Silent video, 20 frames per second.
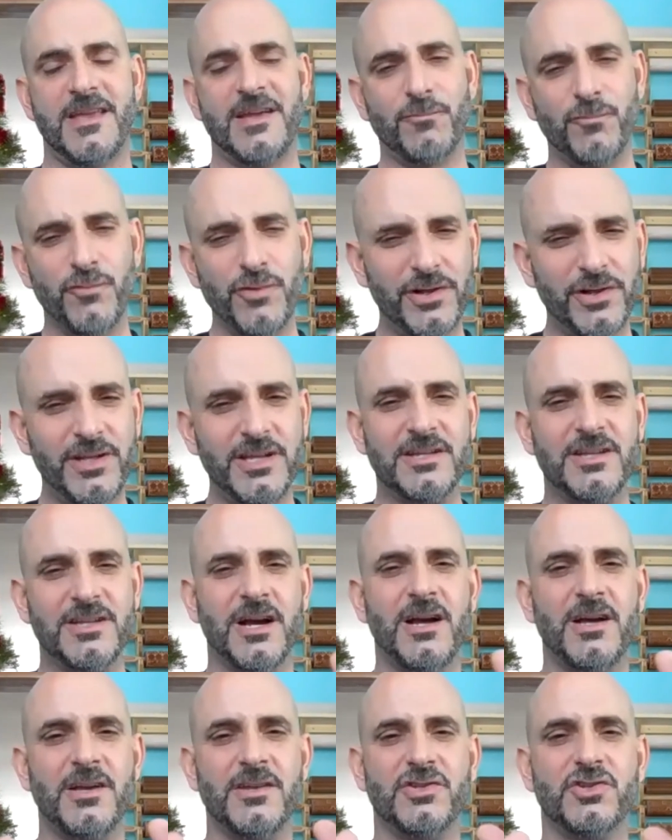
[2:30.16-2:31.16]
really
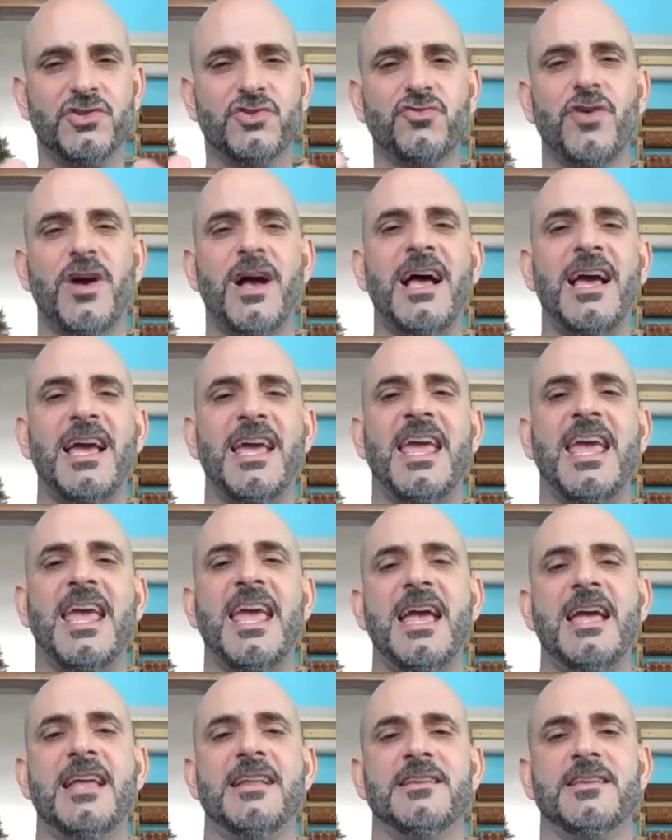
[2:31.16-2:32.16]
does try
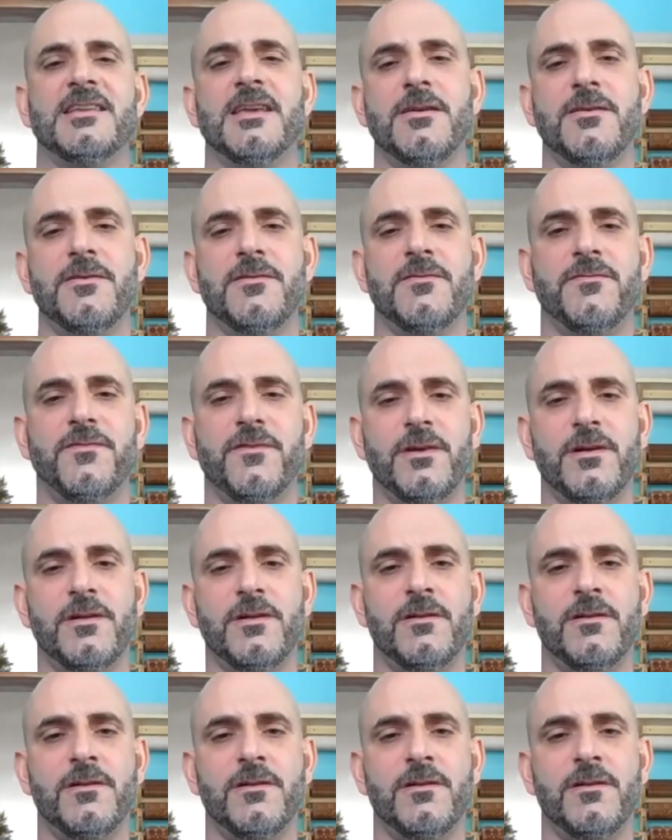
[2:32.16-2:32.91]
and give